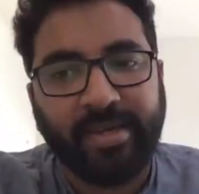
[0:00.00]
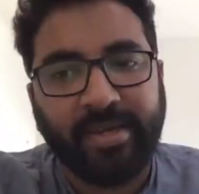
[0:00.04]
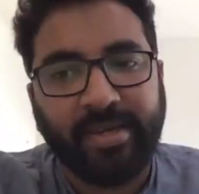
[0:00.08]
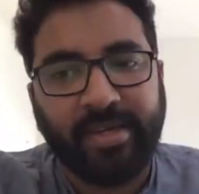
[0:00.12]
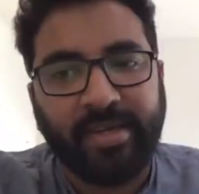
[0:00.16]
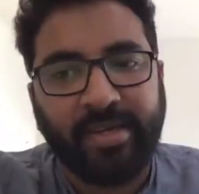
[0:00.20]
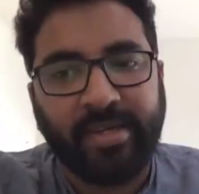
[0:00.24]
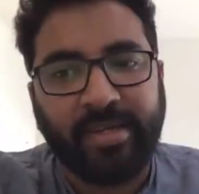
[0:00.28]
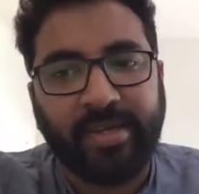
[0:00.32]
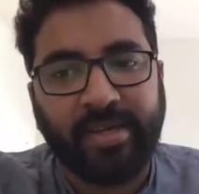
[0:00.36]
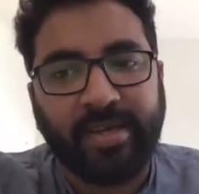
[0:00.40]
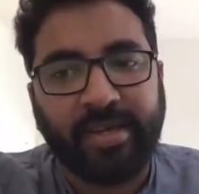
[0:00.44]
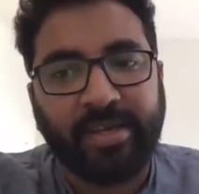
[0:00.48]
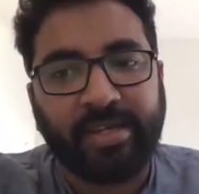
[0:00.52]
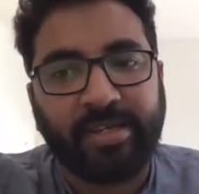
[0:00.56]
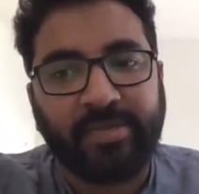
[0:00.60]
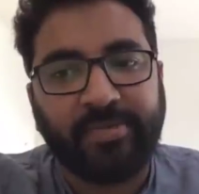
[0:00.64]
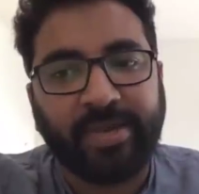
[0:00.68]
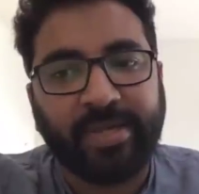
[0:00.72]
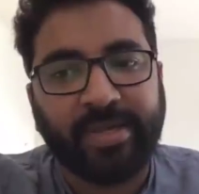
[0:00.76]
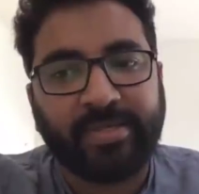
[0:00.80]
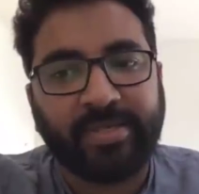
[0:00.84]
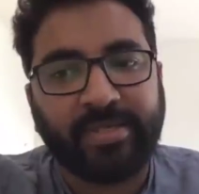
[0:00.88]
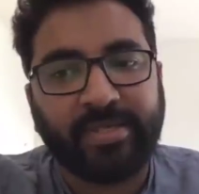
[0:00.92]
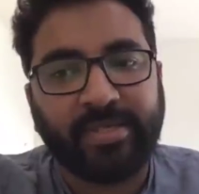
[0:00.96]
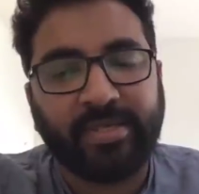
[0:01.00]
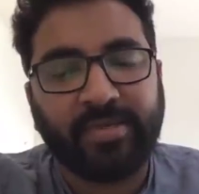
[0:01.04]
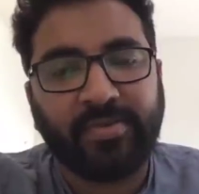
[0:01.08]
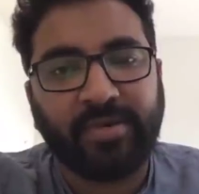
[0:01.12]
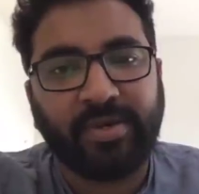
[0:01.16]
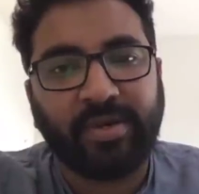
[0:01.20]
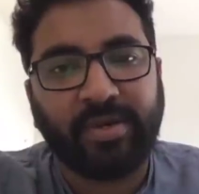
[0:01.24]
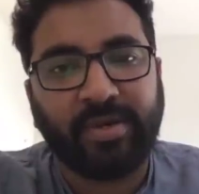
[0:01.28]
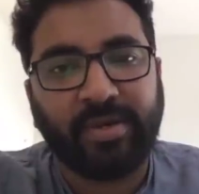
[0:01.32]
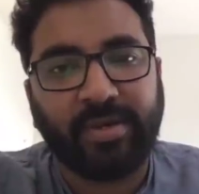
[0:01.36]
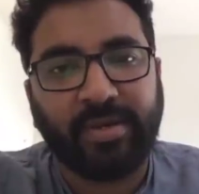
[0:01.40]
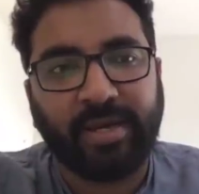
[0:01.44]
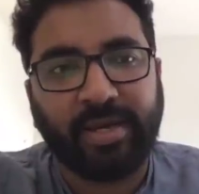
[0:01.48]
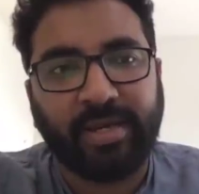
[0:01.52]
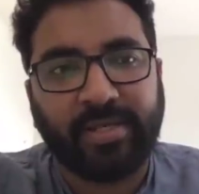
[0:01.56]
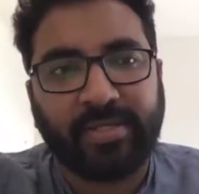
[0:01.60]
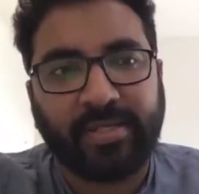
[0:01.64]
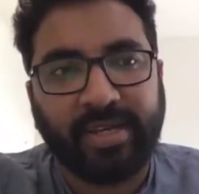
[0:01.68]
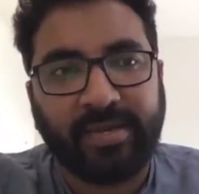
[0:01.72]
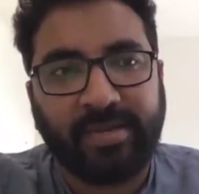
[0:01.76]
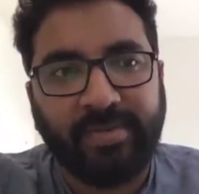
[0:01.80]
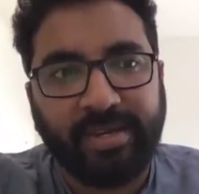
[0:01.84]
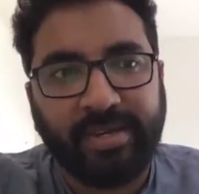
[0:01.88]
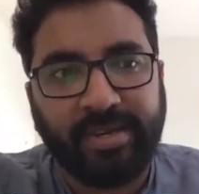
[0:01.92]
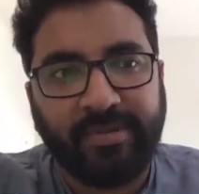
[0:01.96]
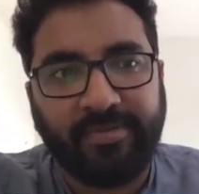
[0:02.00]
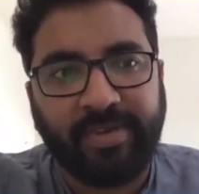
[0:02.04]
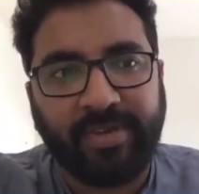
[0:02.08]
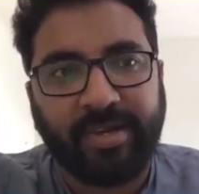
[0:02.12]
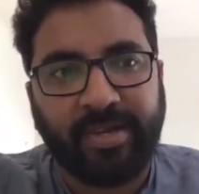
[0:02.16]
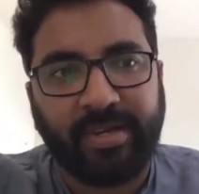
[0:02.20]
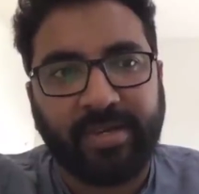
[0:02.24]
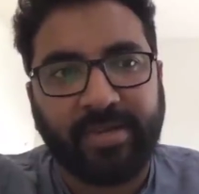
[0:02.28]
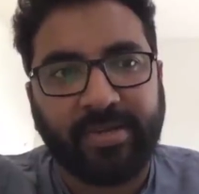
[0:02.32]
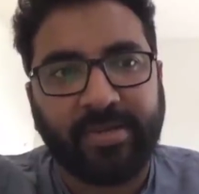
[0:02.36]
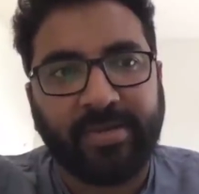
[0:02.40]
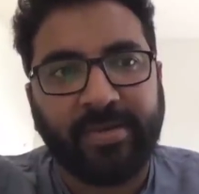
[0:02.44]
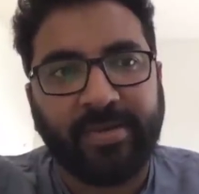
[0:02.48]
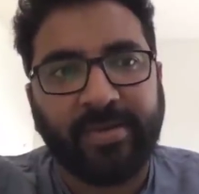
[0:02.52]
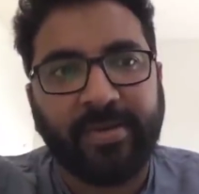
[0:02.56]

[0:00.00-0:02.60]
The English passages were extremely difficult.